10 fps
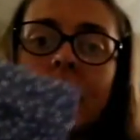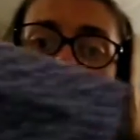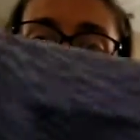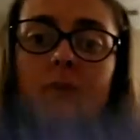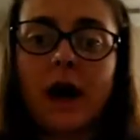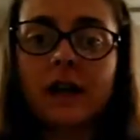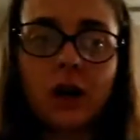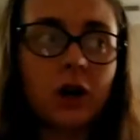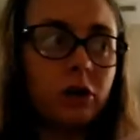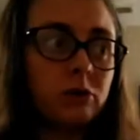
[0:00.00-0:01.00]
and my
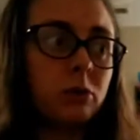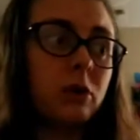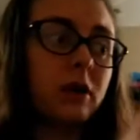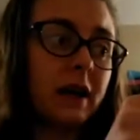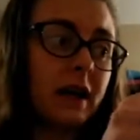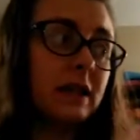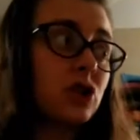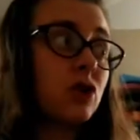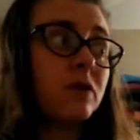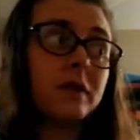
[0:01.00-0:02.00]
code will, again,
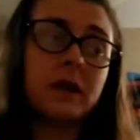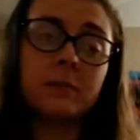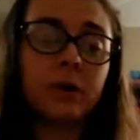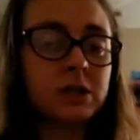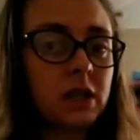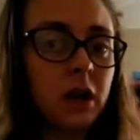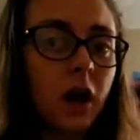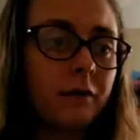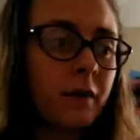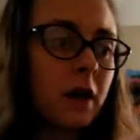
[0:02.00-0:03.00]
get you 15%
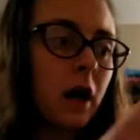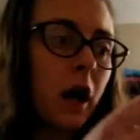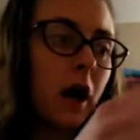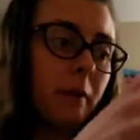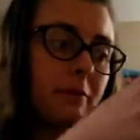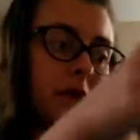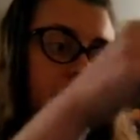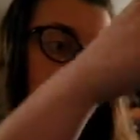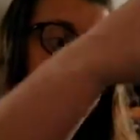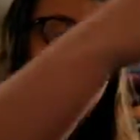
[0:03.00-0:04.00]
off
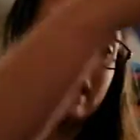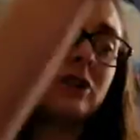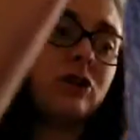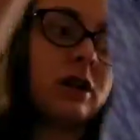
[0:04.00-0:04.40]
this set, and you